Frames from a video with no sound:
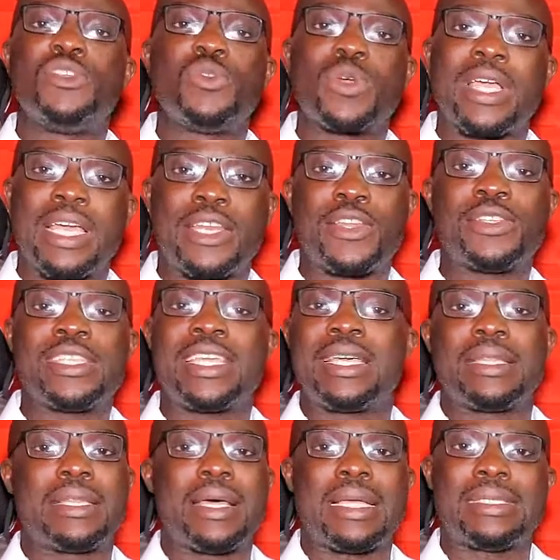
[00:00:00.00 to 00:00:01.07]
you cannot
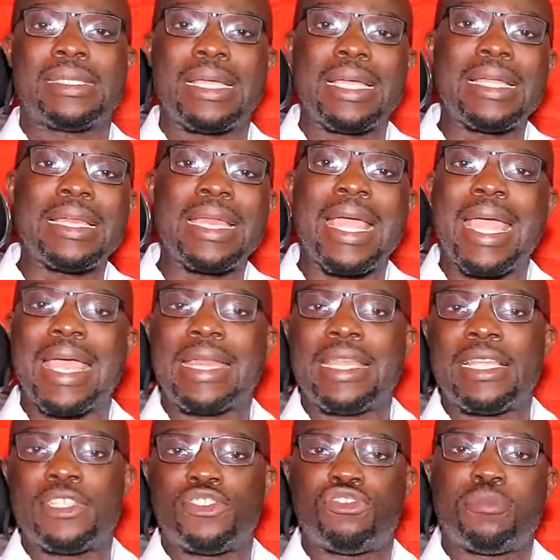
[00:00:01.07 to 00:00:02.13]
get that in
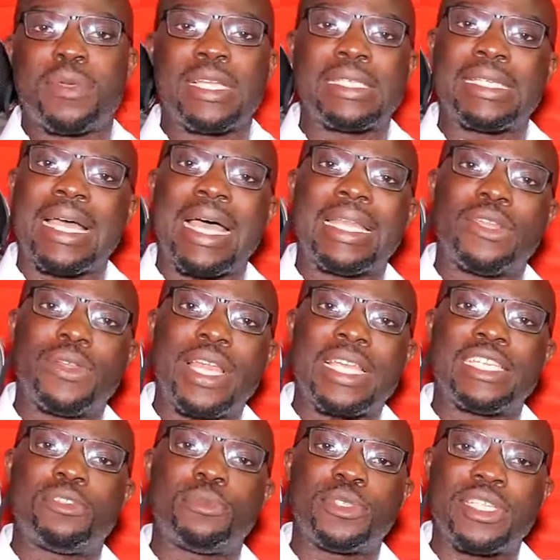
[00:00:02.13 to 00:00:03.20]
any instrument, uh,
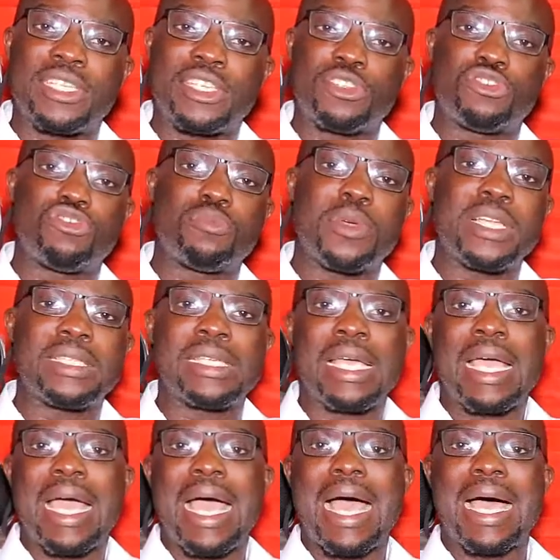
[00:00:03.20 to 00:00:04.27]
dollar denominated instrument
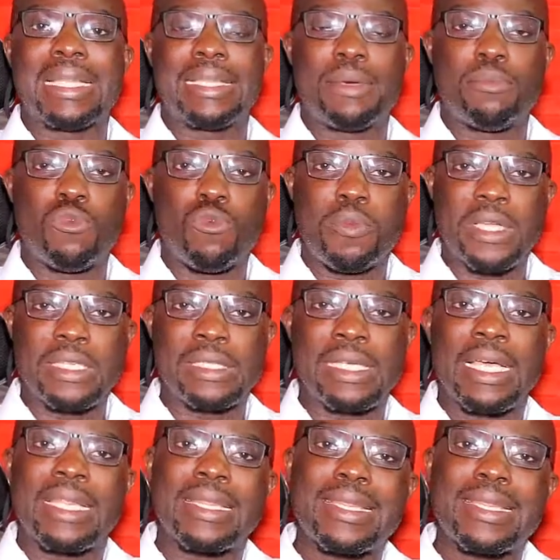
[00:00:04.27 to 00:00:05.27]
at the moment.